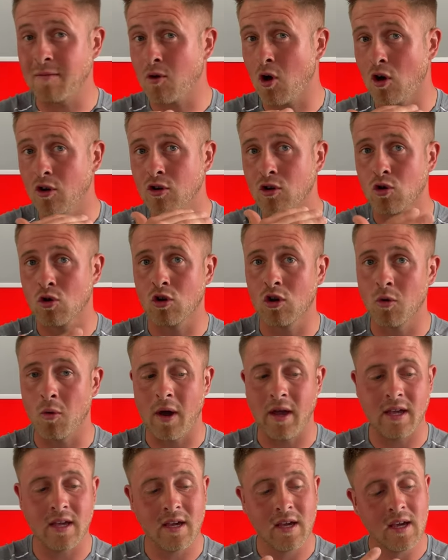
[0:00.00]
kind of
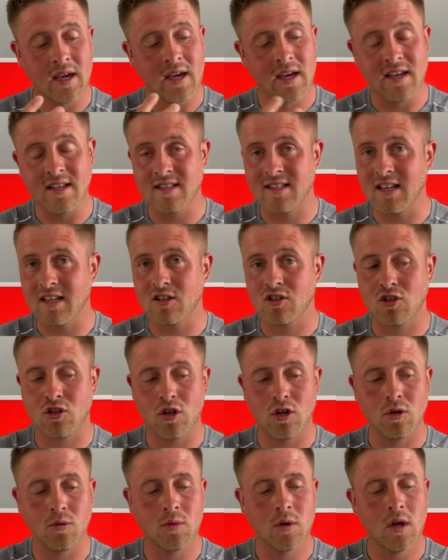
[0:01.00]
colorway as this
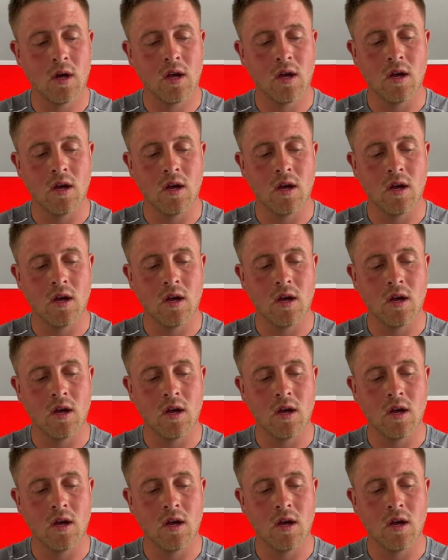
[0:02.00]
shoe.